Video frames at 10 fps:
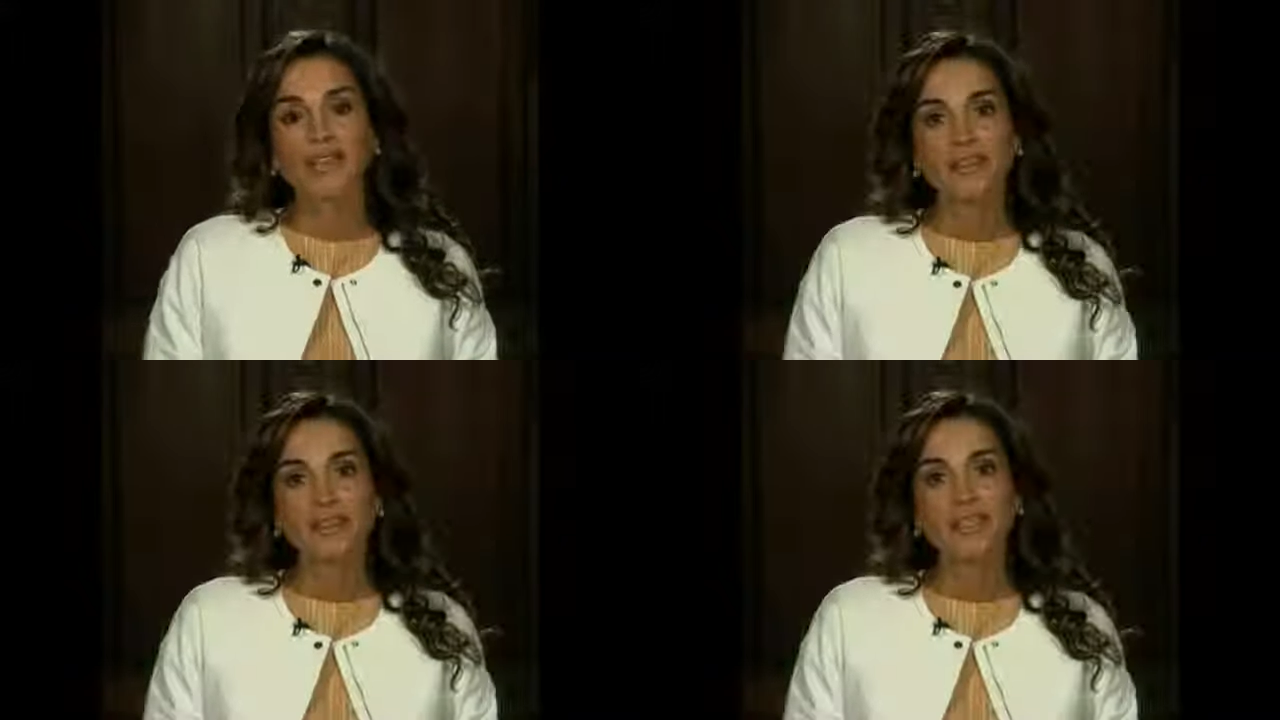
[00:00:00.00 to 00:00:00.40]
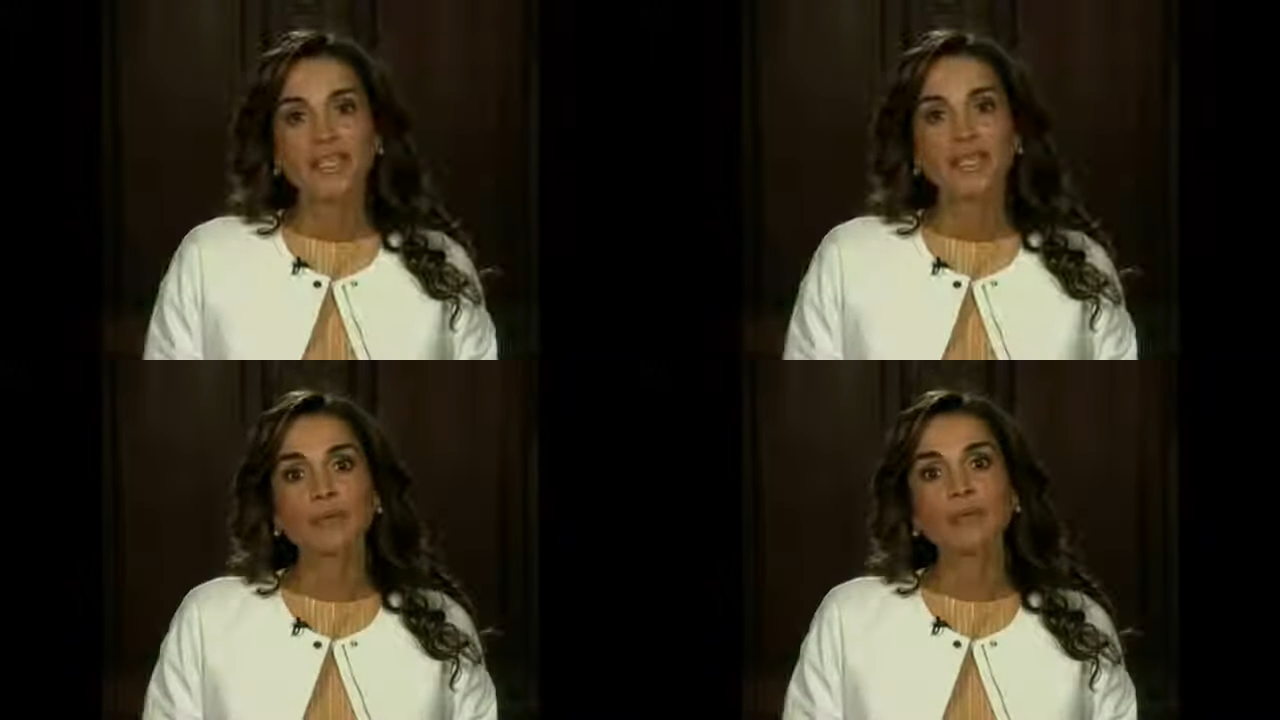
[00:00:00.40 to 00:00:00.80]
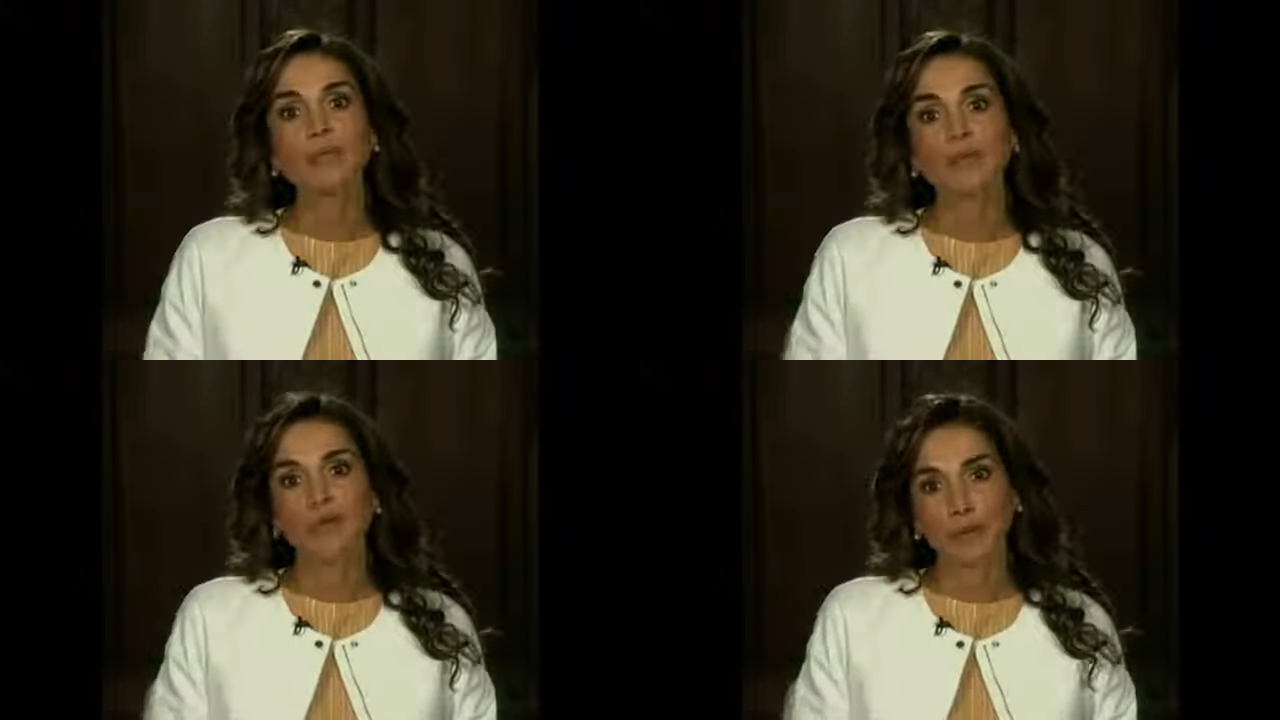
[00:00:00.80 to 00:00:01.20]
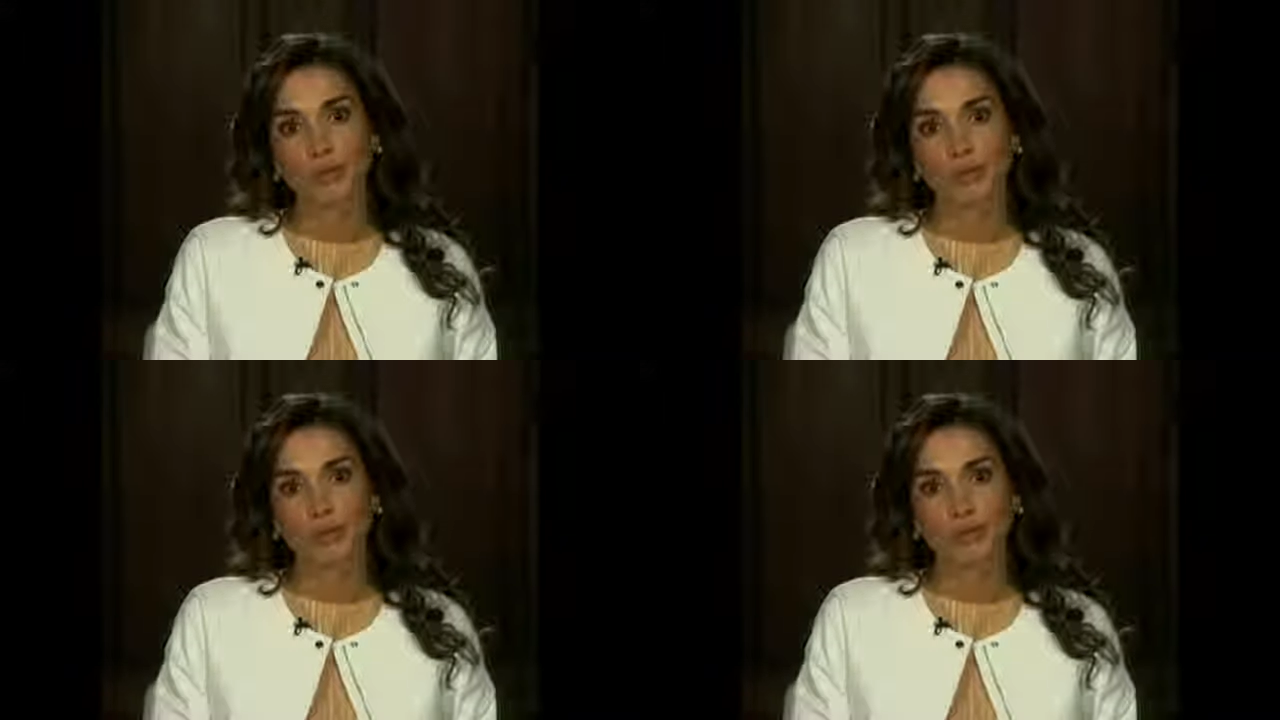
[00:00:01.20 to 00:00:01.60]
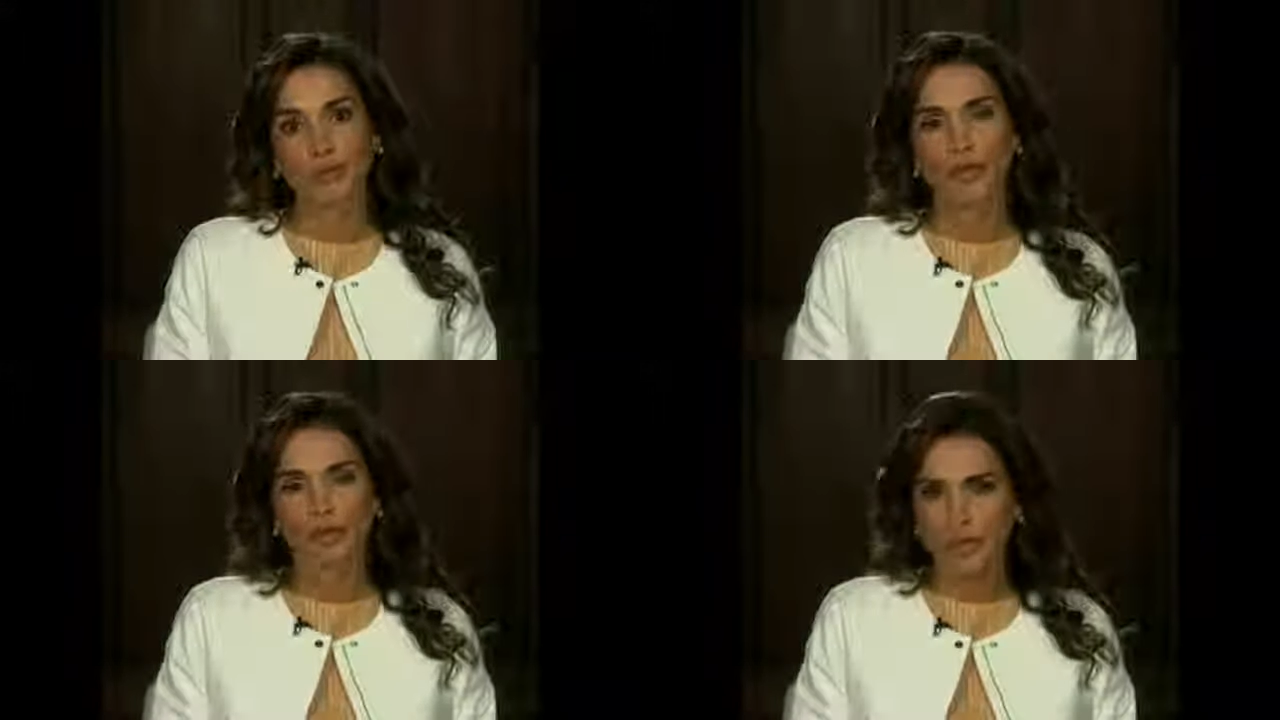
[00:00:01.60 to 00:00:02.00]
This is a glimpse of our future,
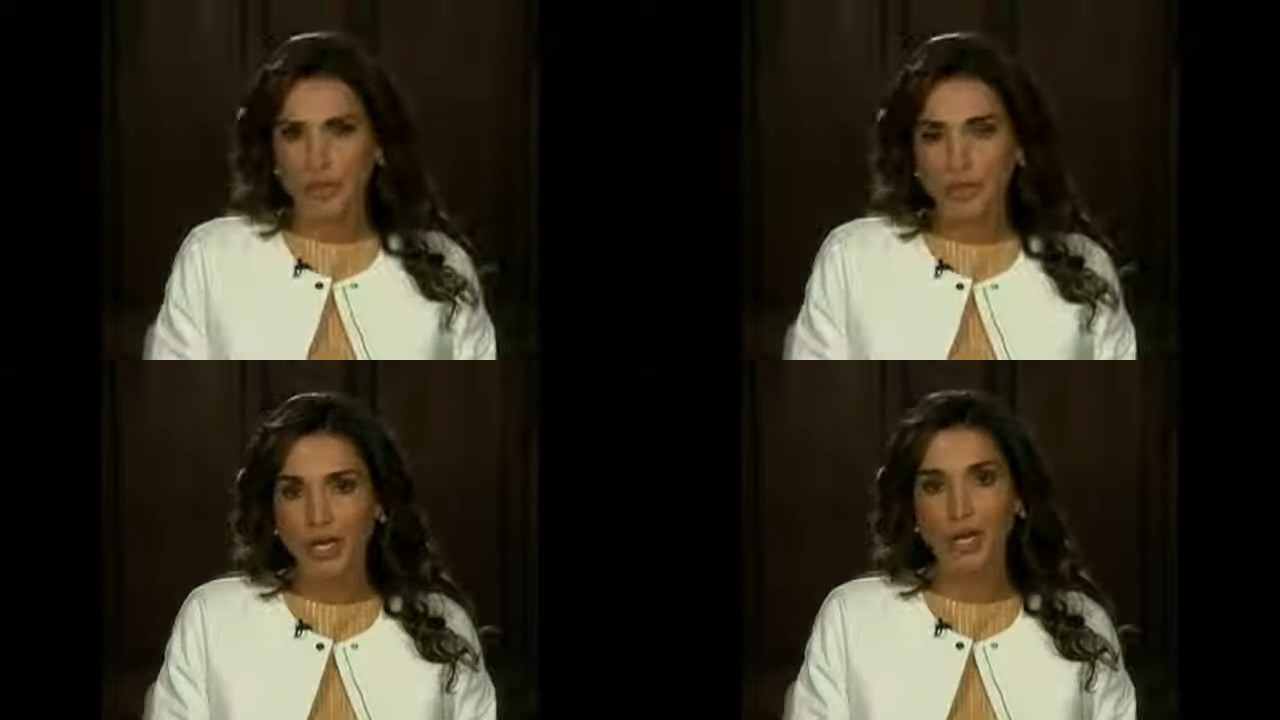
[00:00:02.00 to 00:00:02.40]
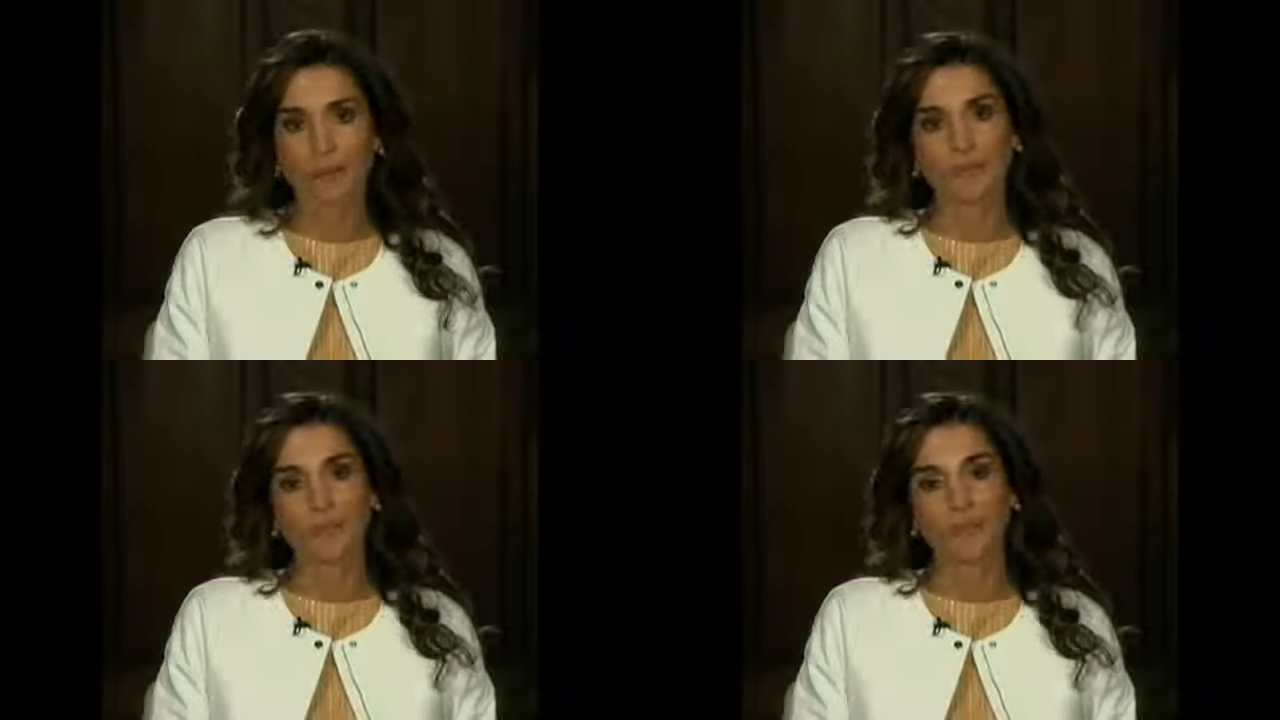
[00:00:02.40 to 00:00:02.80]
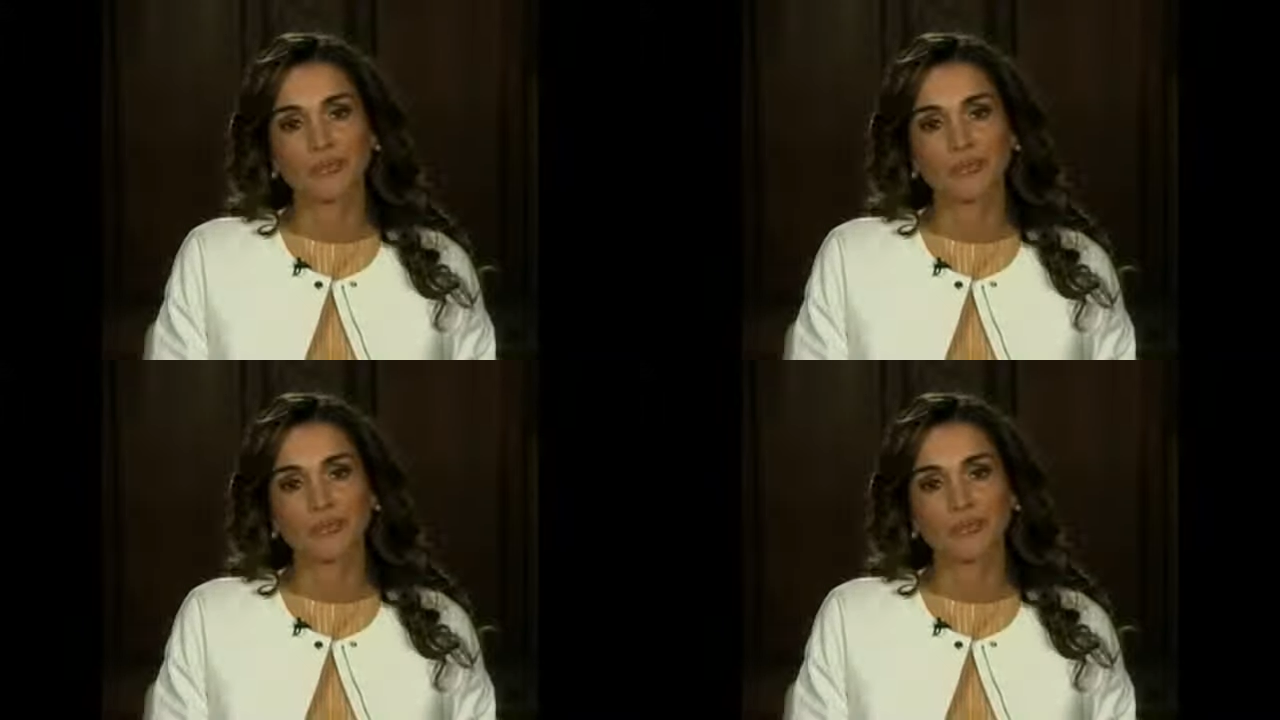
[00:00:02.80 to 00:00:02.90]
of what is to come.